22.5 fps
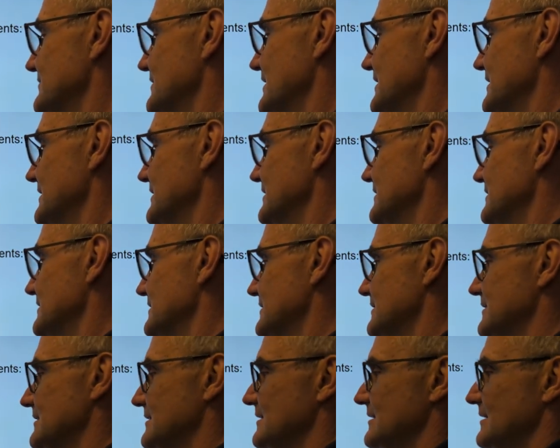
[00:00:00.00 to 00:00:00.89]
8.
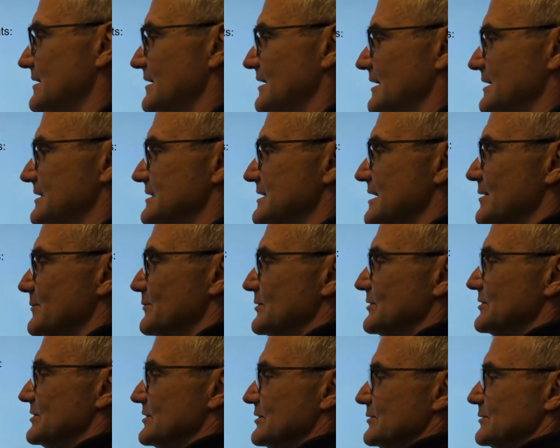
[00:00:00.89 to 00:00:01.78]
A
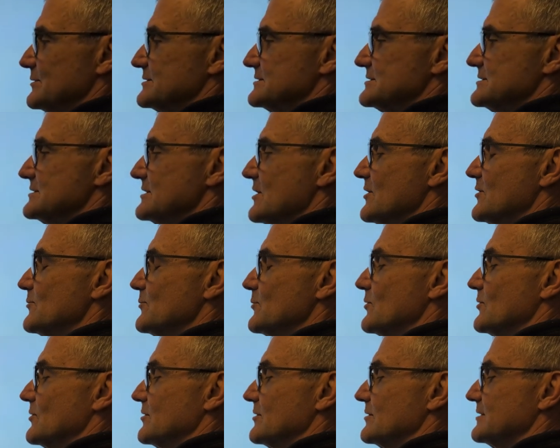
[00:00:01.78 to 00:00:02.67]
number U is no
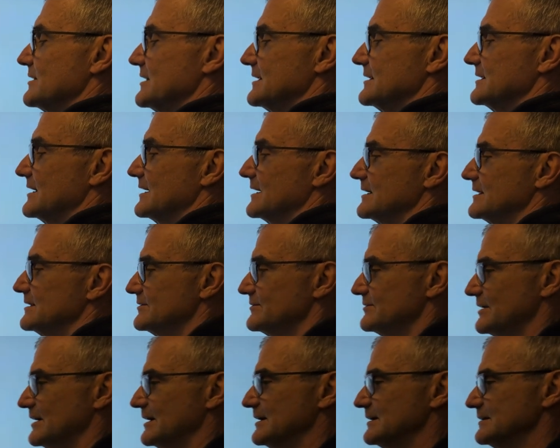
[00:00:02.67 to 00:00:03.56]
more than
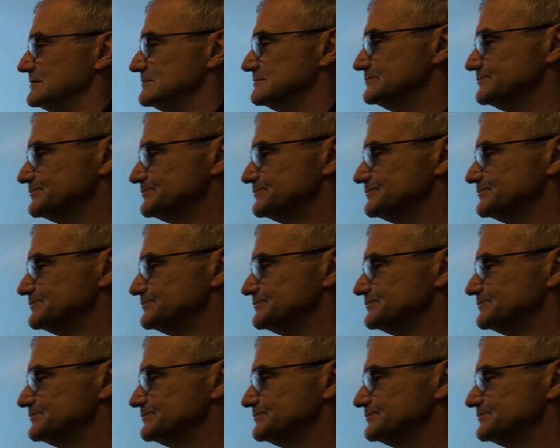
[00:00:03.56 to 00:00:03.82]
negative 8